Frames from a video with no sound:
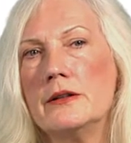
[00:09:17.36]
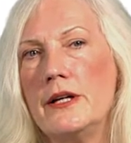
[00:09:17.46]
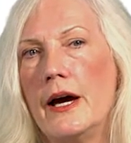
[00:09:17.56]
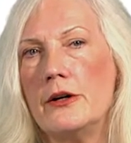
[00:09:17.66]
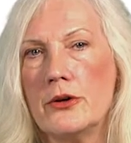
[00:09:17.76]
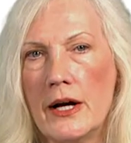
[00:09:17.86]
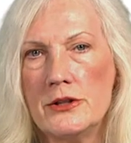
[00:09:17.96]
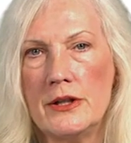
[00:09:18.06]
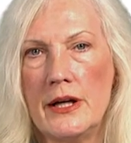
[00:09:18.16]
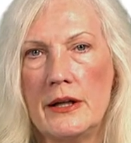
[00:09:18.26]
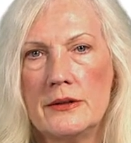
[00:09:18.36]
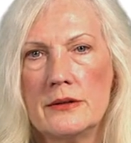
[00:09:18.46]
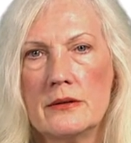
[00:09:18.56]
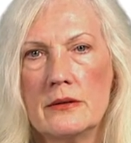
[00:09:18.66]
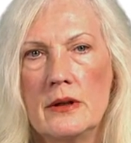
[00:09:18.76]

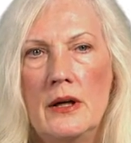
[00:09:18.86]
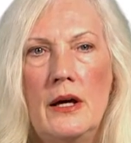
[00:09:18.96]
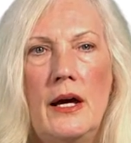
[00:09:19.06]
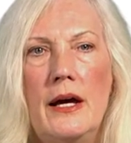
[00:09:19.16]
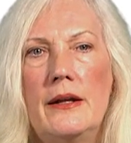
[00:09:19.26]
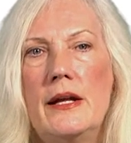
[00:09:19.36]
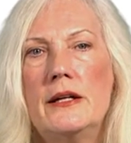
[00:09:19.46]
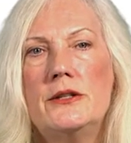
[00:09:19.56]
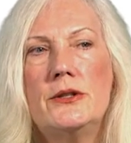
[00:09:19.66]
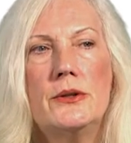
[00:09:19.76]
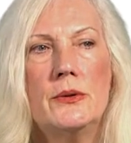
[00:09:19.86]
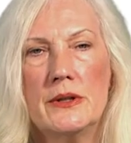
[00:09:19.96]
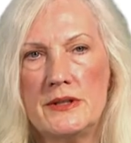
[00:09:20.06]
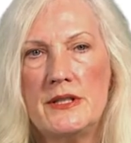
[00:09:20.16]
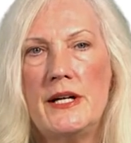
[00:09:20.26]
dehydrogenase, and then to
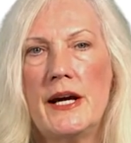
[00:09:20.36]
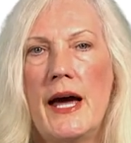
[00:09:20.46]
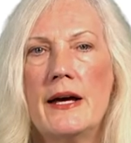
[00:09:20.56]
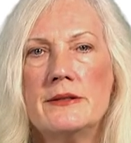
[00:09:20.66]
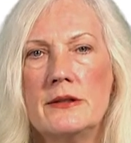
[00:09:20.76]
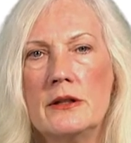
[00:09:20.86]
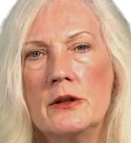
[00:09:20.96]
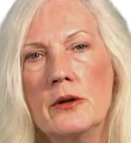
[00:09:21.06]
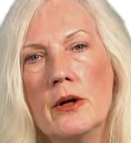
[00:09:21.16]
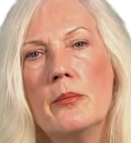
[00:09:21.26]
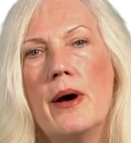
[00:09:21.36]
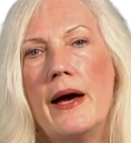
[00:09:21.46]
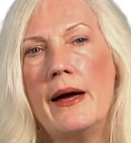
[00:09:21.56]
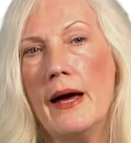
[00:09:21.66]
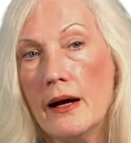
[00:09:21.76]
acetic acid
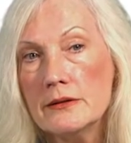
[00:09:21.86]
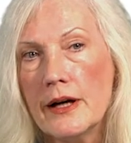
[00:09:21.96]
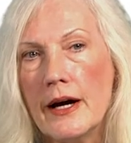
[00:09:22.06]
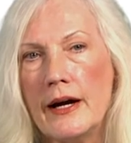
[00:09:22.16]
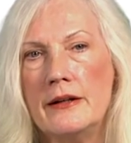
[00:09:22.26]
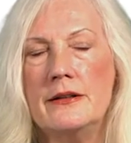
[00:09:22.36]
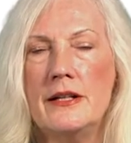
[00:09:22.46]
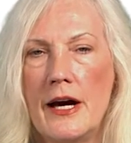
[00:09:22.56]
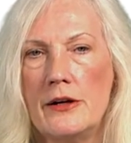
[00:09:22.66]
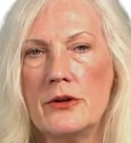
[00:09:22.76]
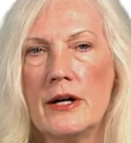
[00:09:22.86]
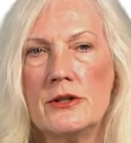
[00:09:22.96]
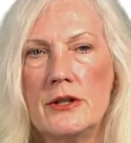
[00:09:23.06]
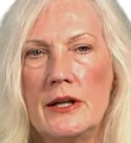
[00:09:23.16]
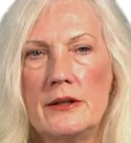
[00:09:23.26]
by aldehyde
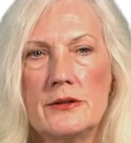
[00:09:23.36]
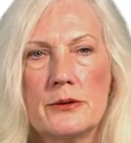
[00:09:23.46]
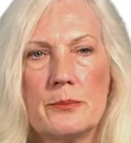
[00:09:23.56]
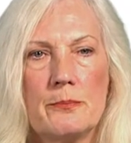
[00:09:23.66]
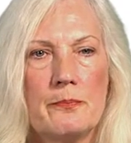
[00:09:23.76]
dehydrogenase.